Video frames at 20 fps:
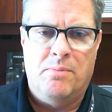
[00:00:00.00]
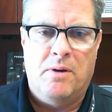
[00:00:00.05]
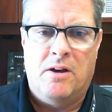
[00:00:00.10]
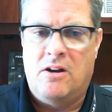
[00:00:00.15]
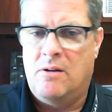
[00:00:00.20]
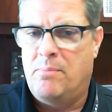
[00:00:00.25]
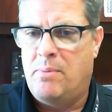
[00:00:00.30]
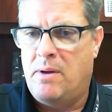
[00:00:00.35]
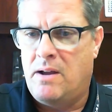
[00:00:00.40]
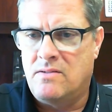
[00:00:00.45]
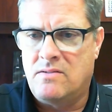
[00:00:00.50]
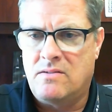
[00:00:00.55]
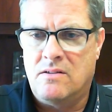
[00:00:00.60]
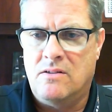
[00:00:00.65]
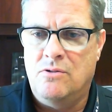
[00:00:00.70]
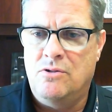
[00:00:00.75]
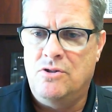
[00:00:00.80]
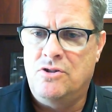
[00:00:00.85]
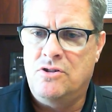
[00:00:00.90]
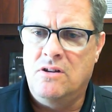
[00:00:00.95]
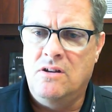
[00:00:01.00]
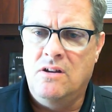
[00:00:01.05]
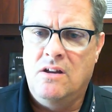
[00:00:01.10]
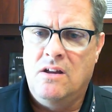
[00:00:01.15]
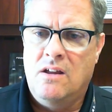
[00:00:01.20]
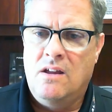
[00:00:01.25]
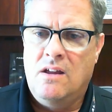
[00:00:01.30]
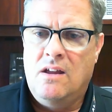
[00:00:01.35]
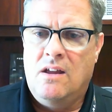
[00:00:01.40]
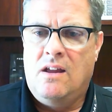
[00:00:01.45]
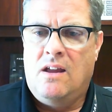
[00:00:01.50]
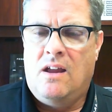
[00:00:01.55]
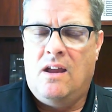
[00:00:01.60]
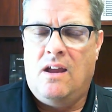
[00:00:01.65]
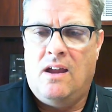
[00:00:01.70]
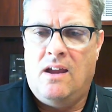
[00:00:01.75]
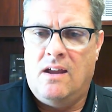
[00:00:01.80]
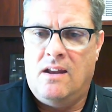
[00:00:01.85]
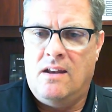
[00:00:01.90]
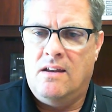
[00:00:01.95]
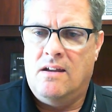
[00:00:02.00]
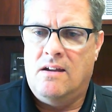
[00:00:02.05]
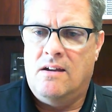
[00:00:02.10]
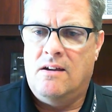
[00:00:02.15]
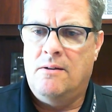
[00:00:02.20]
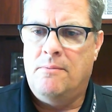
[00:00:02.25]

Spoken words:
better, best solution, and